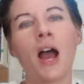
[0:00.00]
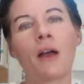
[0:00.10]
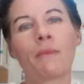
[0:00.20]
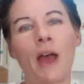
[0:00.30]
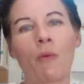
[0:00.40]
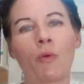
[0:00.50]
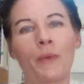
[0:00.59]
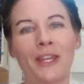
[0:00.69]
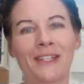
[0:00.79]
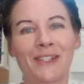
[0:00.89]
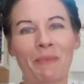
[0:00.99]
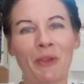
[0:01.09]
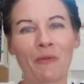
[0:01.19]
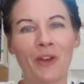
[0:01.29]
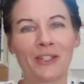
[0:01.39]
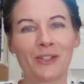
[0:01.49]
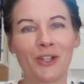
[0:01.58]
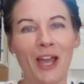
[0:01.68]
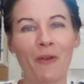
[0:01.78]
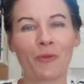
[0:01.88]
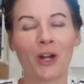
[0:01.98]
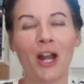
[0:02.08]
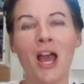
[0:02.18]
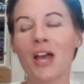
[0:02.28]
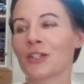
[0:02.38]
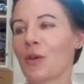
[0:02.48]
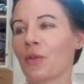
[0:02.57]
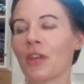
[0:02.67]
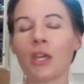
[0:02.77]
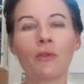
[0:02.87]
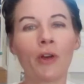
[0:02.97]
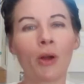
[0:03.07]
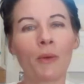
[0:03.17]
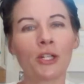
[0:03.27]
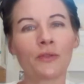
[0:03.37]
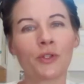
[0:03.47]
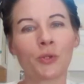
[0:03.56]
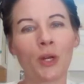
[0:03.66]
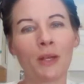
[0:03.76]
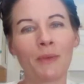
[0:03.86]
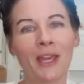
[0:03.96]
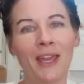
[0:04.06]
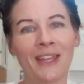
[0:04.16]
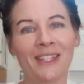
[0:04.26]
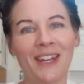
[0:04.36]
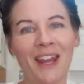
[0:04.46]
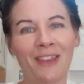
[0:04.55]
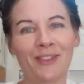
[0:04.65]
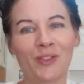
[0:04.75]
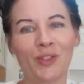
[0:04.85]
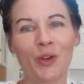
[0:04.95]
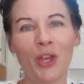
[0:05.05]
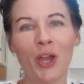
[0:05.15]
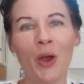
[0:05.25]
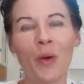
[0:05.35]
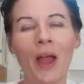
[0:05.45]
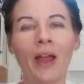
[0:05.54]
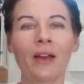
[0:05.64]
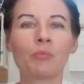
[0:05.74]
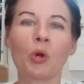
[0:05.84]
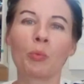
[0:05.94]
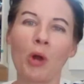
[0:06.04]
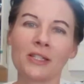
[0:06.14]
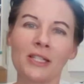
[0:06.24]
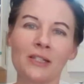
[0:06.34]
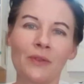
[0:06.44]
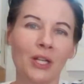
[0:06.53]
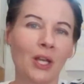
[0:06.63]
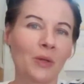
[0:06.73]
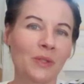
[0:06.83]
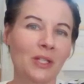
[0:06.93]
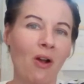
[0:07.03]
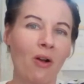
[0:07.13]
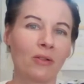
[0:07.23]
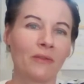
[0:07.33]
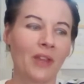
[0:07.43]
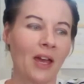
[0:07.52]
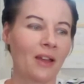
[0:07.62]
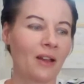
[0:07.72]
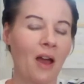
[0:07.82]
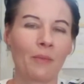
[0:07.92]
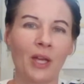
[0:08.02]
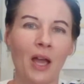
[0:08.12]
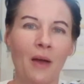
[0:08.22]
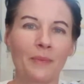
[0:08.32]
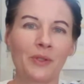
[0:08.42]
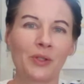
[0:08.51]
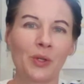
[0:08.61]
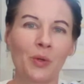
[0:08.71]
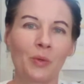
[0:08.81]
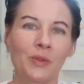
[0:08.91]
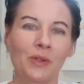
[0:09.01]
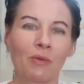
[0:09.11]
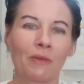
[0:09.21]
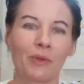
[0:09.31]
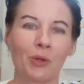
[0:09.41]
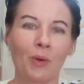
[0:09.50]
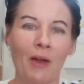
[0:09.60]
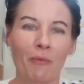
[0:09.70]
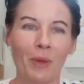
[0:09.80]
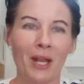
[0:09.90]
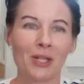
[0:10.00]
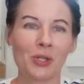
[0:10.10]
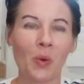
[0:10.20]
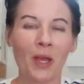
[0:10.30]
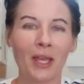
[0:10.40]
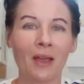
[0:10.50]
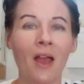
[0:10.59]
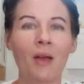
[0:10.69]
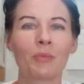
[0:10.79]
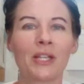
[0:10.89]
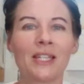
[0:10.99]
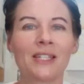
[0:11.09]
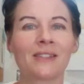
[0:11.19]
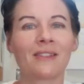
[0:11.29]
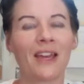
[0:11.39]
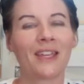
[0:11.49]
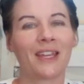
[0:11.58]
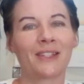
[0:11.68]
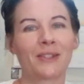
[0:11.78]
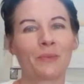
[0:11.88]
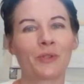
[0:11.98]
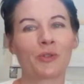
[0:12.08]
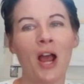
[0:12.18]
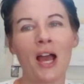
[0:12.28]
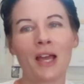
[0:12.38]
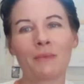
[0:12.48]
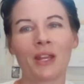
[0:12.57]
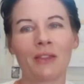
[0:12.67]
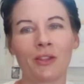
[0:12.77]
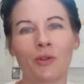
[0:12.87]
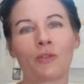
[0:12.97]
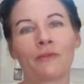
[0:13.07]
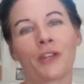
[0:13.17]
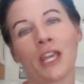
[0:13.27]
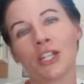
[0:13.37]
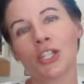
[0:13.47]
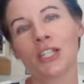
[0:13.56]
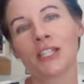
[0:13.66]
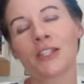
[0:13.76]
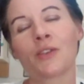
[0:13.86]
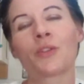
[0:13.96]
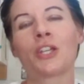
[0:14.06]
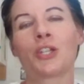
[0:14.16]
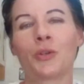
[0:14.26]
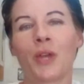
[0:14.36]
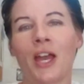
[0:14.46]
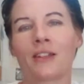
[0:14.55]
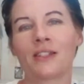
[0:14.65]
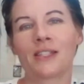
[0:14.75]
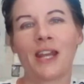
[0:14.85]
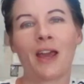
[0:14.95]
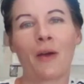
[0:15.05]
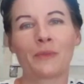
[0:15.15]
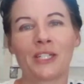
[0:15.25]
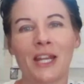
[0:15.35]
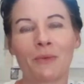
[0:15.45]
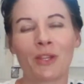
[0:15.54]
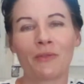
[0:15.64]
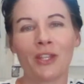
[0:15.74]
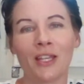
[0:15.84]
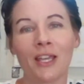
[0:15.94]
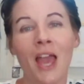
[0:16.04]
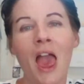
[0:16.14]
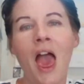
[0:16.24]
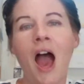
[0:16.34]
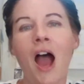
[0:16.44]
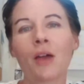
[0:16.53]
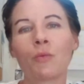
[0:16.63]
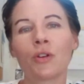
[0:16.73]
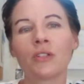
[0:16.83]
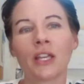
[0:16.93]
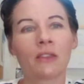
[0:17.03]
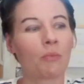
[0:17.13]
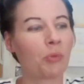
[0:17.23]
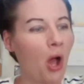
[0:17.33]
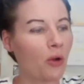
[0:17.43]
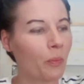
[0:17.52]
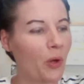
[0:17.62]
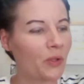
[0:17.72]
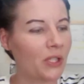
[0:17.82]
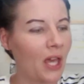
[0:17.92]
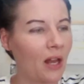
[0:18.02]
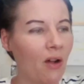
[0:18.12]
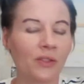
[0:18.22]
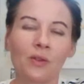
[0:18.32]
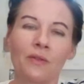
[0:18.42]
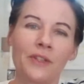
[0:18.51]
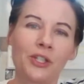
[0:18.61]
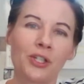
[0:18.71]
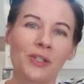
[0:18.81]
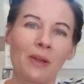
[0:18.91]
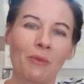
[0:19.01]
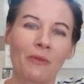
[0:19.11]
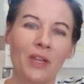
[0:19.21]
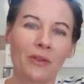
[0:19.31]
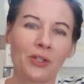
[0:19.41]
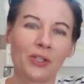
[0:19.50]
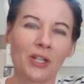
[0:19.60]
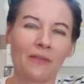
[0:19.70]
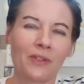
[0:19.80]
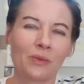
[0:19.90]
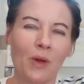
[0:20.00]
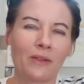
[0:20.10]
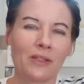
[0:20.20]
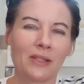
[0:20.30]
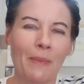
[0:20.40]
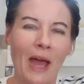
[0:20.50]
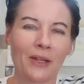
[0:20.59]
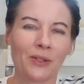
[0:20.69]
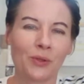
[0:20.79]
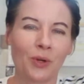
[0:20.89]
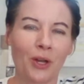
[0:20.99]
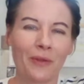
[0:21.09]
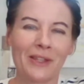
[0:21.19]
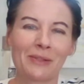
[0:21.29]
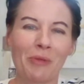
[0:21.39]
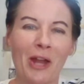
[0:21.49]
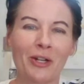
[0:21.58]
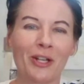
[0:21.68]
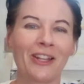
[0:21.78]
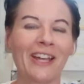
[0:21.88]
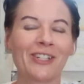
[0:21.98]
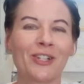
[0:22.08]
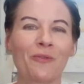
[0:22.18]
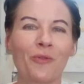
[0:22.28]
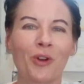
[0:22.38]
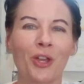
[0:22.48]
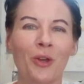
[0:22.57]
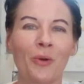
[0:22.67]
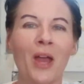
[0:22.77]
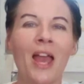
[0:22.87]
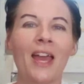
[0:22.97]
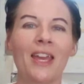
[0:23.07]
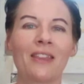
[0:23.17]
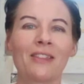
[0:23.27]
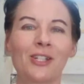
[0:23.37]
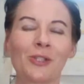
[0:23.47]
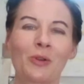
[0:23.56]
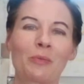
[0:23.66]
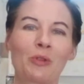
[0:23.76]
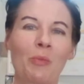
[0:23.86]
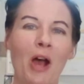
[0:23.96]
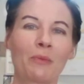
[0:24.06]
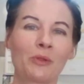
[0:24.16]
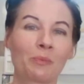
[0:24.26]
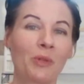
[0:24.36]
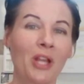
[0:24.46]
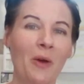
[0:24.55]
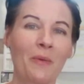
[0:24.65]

that will be something fun to look out for. So thank you very much for joining me again today in the studio, and more process videos and all of that coming up soon. So if you have been enjoying, please like and subscribe, hit the notifications so that you can stay up to date with everything. I will link the blog post that also features some of the other stuff, as well as the backstory on the Splatter Collection for you, in the description box below.